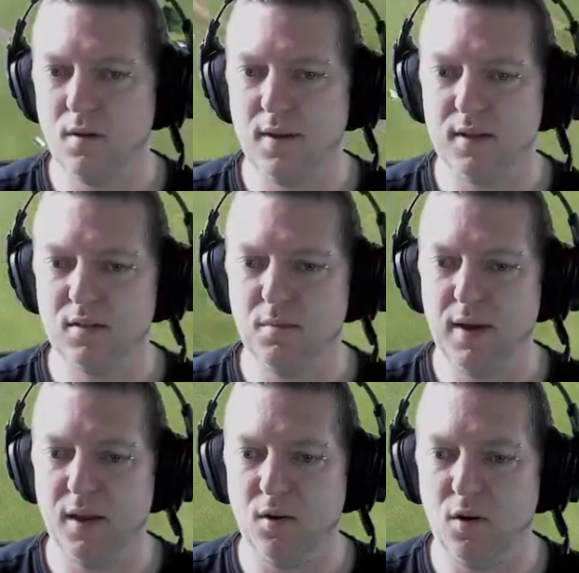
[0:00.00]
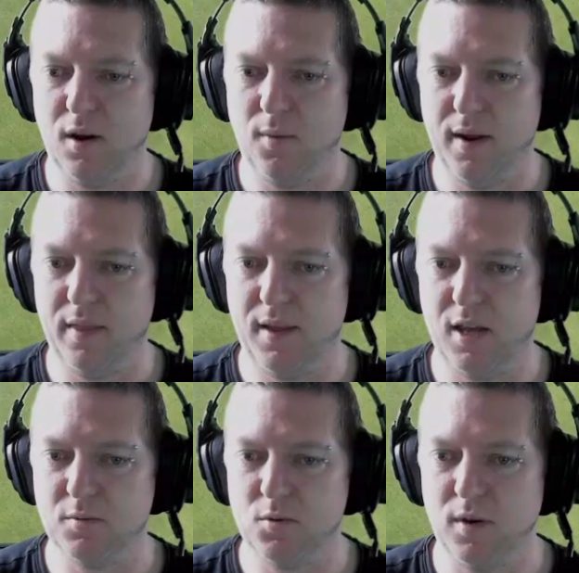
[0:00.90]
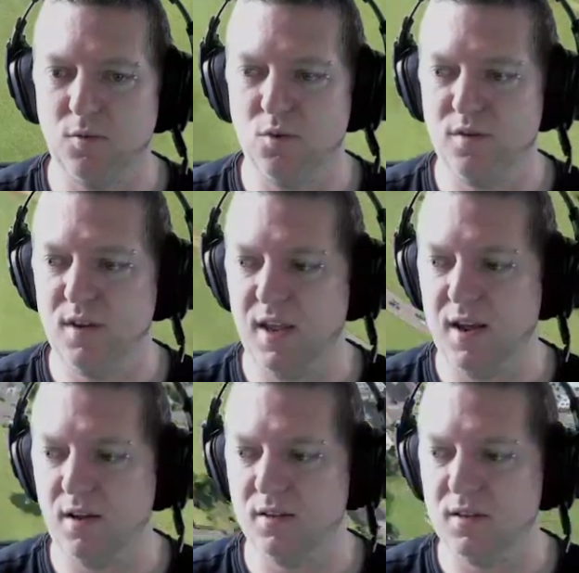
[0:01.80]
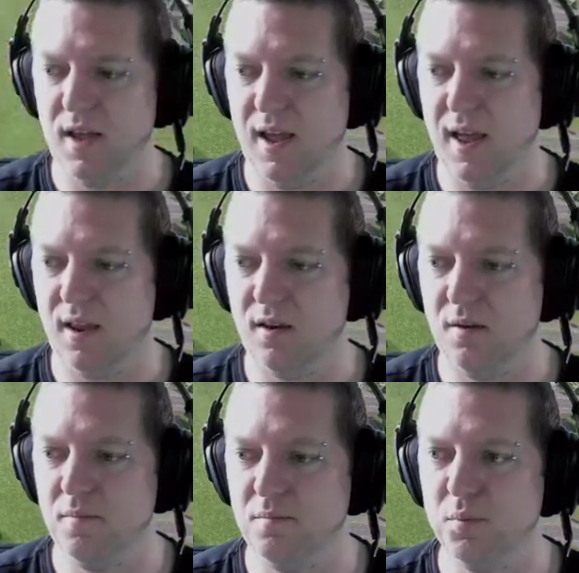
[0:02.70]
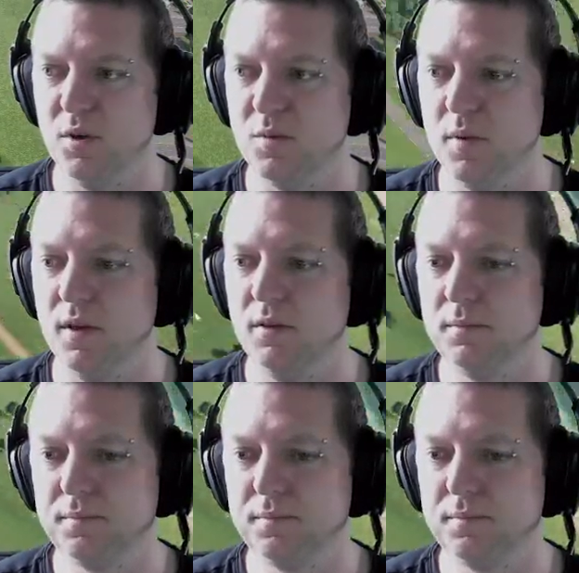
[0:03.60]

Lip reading: That's the main highway that goes between Riverdowns and Brisbane.